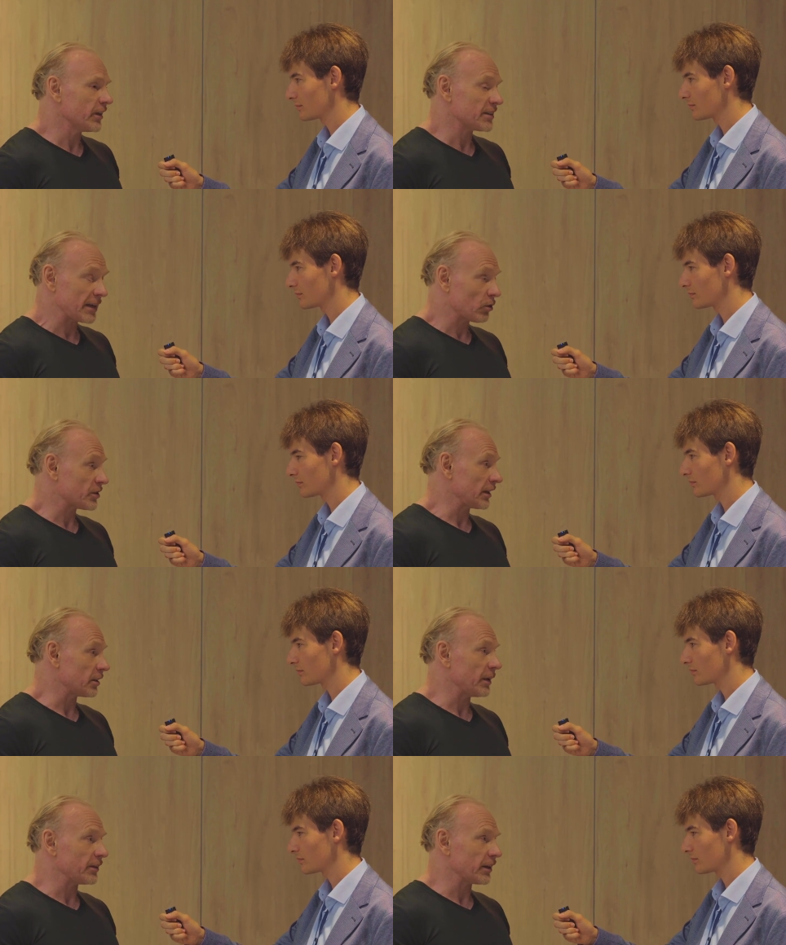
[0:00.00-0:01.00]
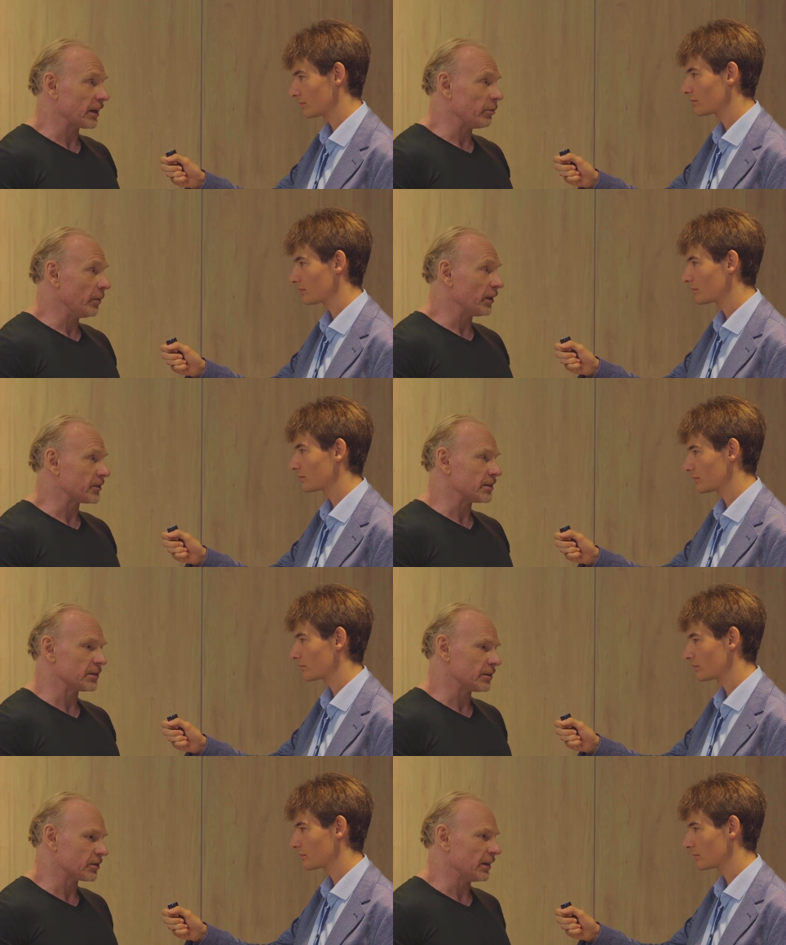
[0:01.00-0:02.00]
Speaker 1: nothing sacrosanct about their
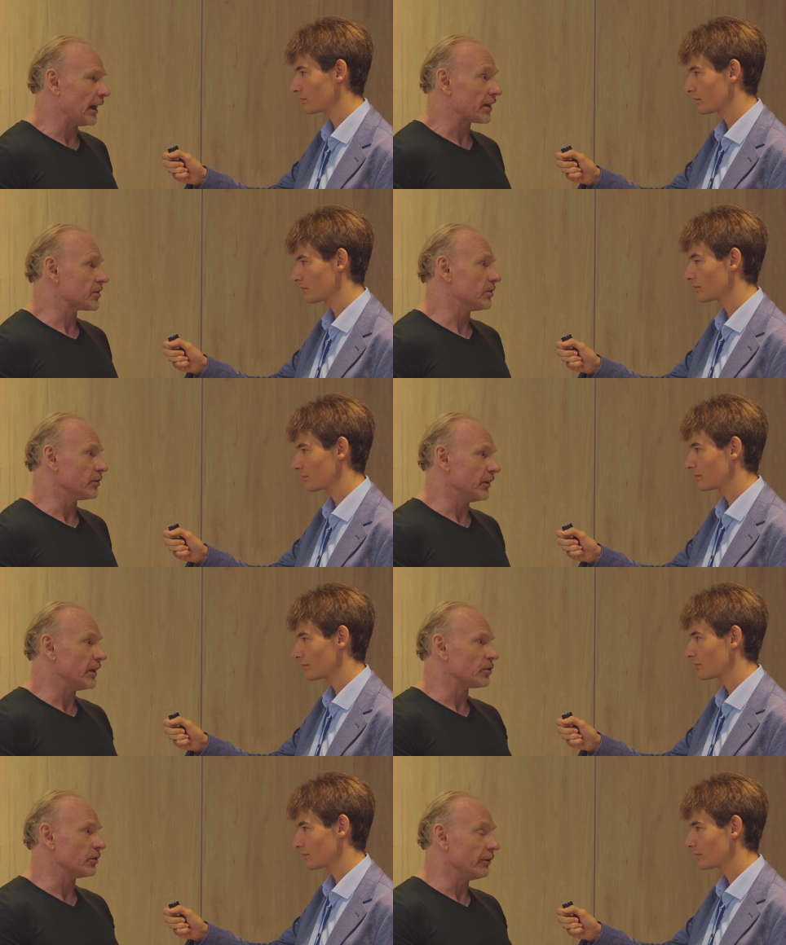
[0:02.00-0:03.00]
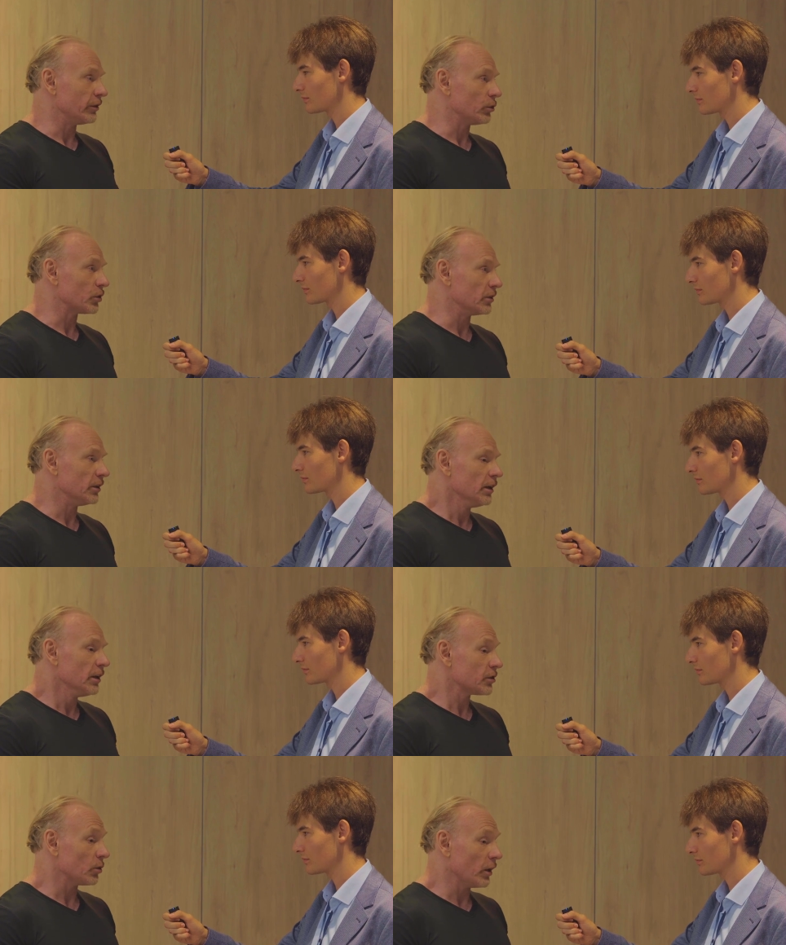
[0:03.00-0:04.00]
capabilities. It's just an accident of nature and evolution.
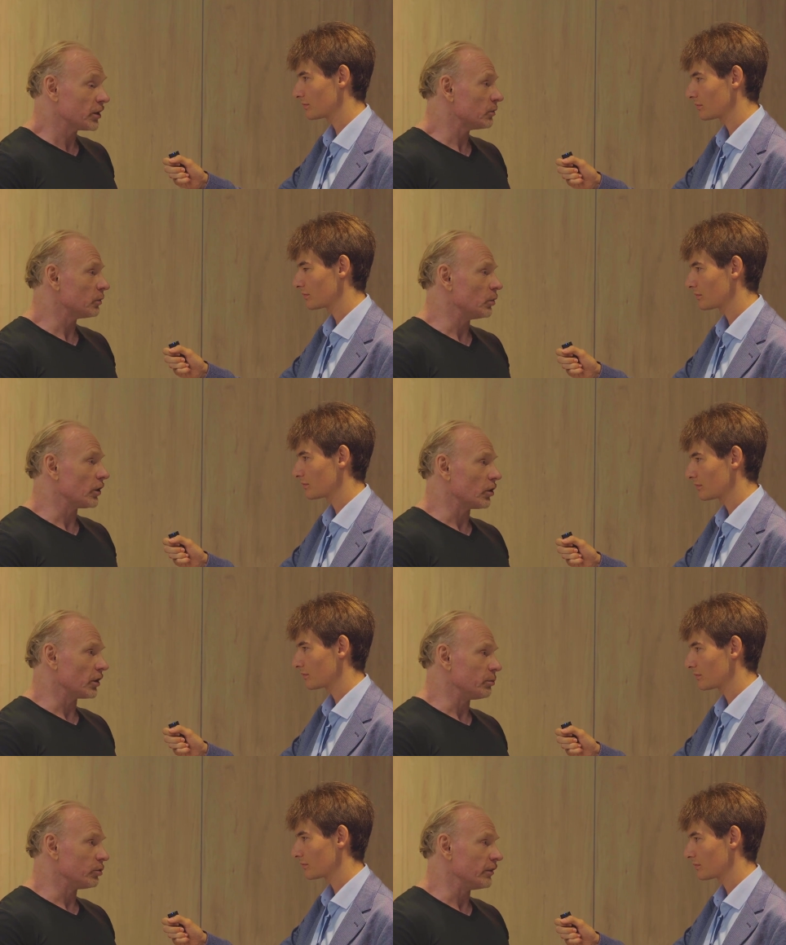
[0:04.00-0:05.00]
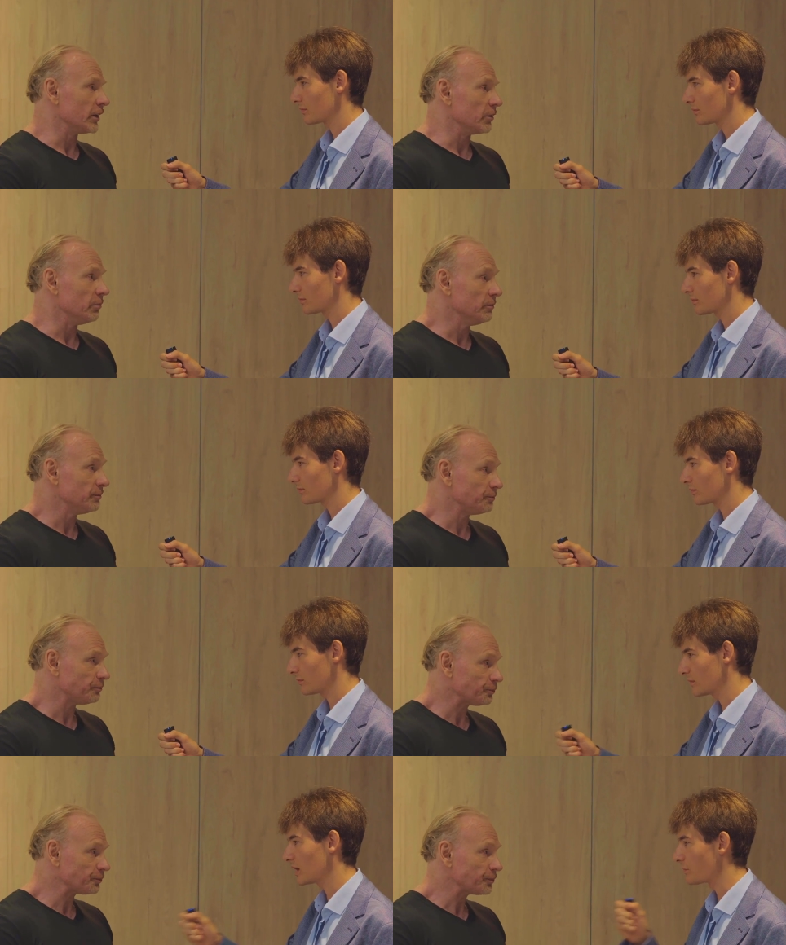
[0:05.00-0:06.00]
So why shouldn't we work on improving them?
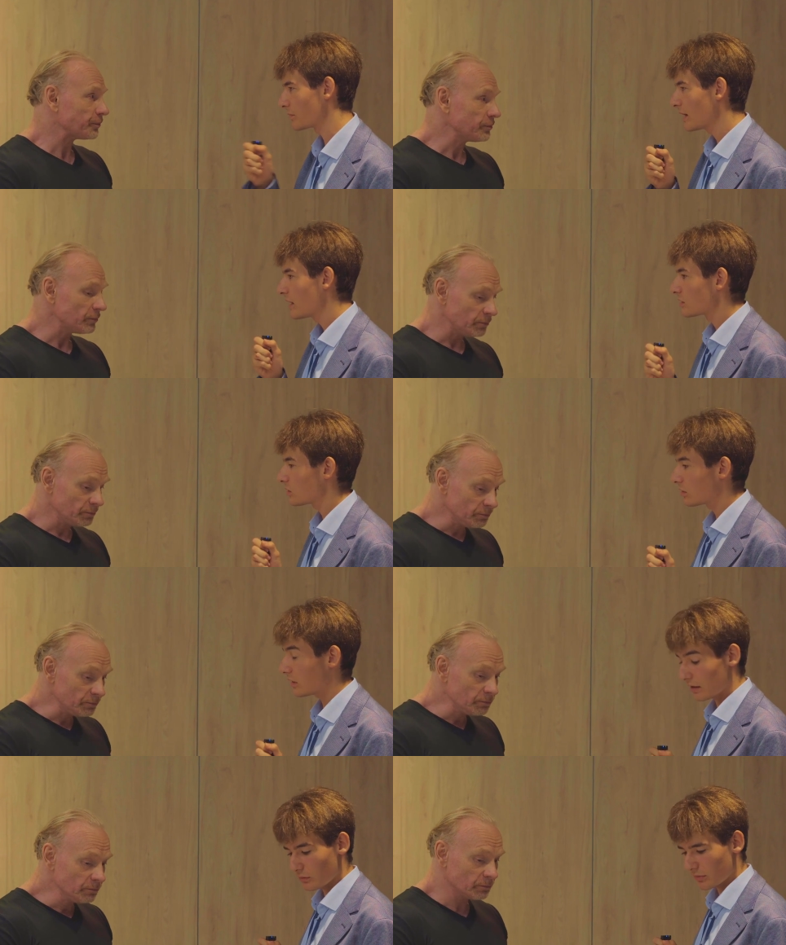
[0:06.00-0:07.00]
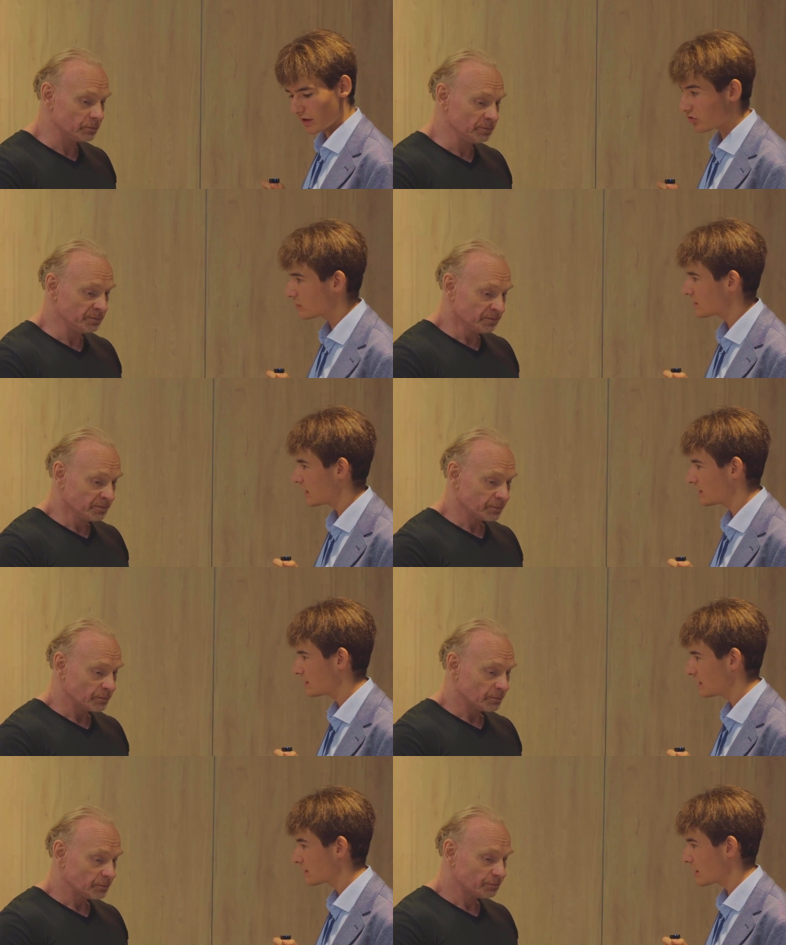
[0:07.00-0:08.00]
Speaker 2: Yeah. So um, you mentioned you
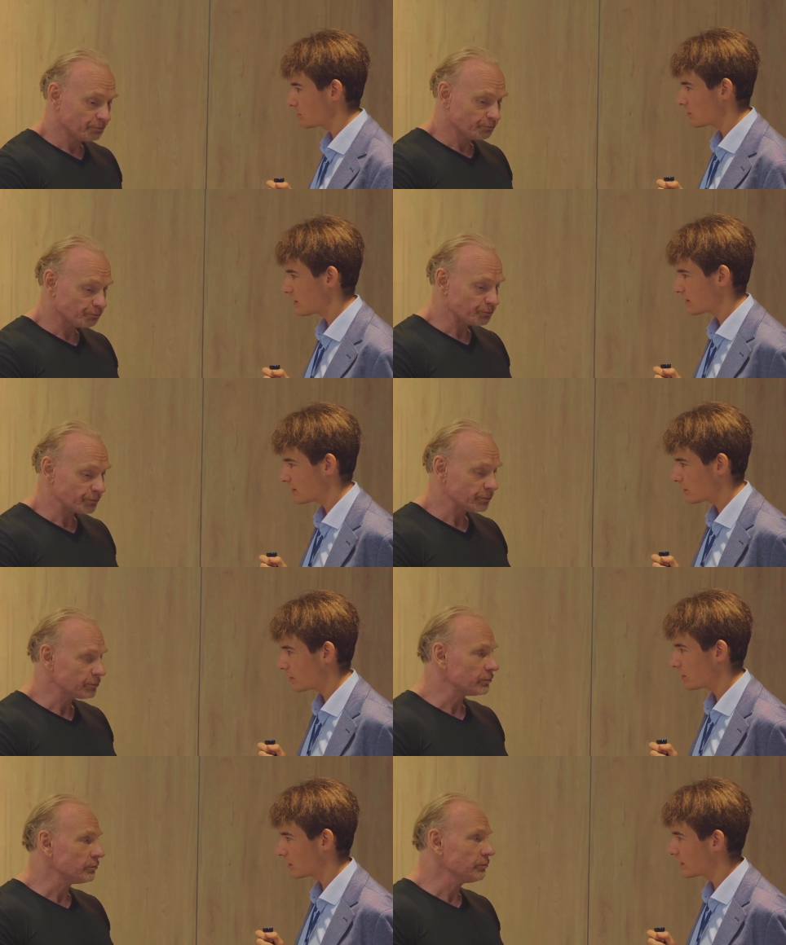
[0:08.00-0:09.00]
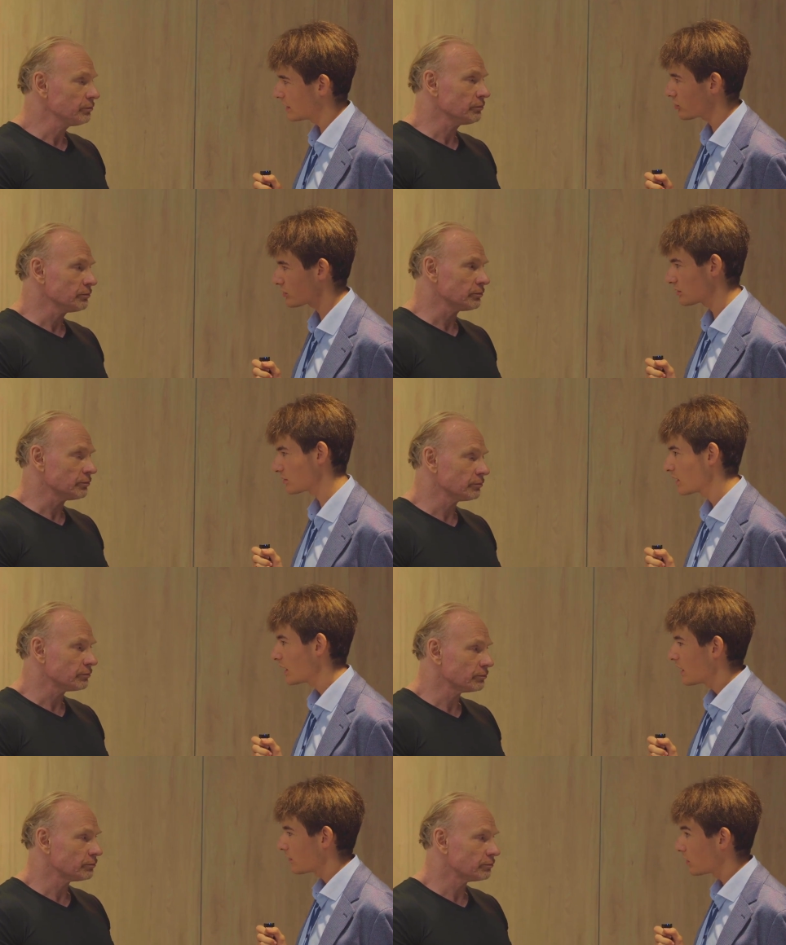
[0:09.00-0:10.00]
started taking supplements at a very early age. Mm So
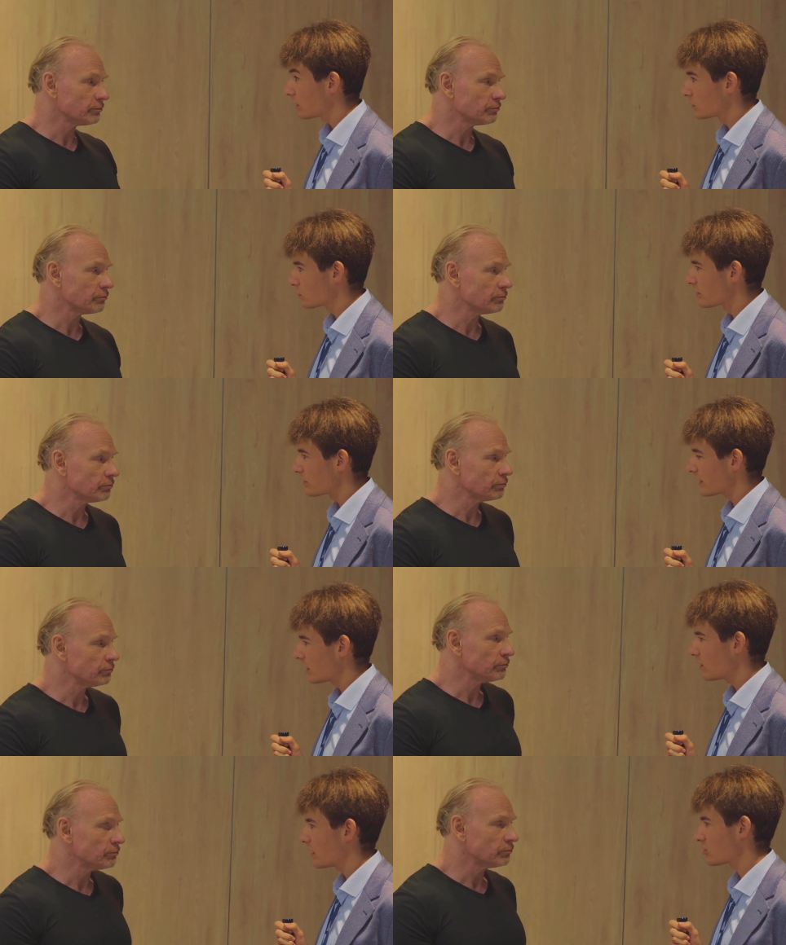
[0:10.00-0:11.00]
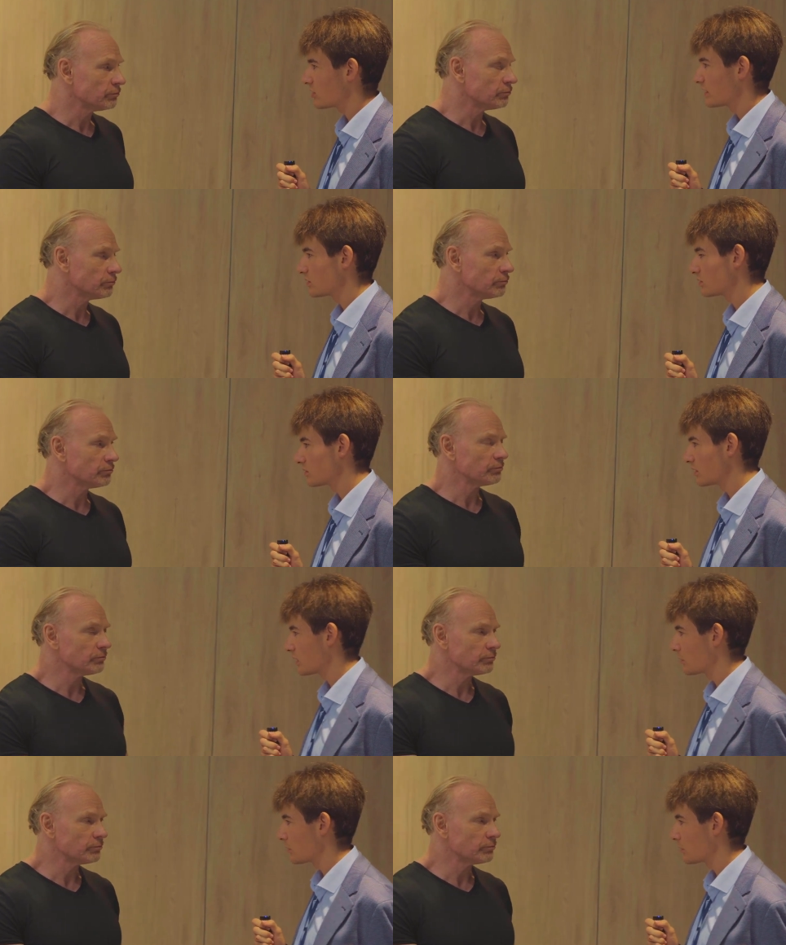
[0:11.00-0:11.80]
mm-hmm. what are you doing right now, actually, to,